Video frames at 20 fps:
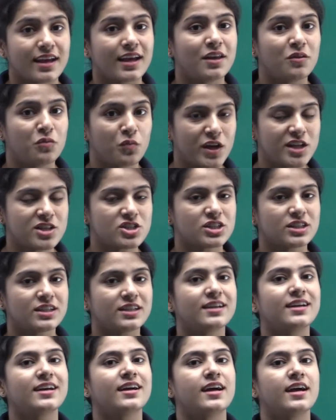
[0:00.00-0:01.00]

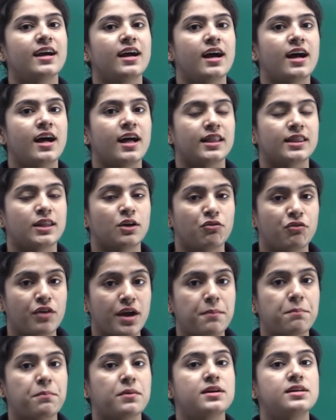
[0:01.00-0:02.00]
the
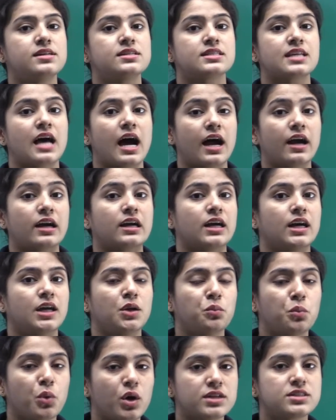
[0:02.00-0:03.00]
vapors are
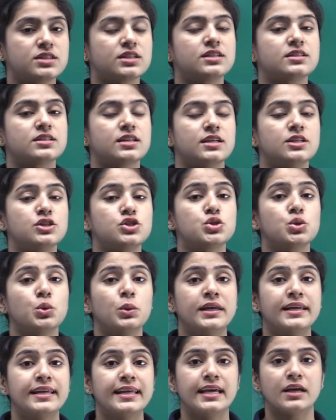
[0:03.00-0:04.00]
converted
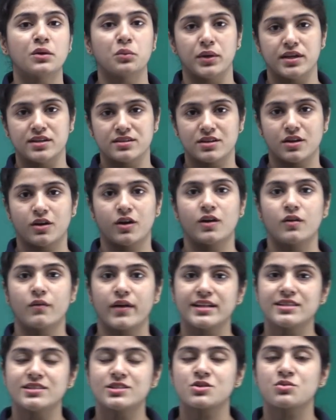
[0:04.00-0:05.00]
into liquid. All
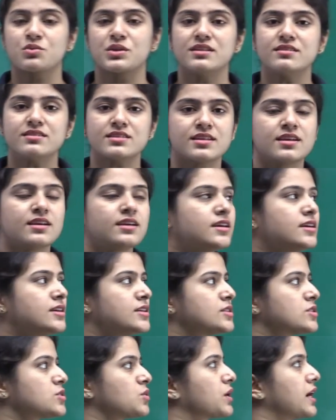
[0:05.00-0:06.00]
right students,
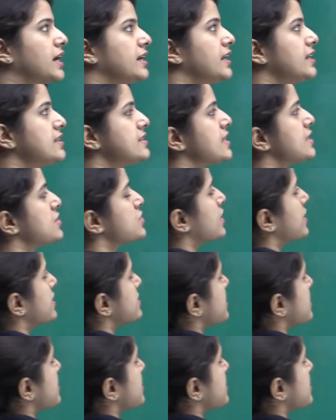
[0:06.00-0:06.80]
so condensation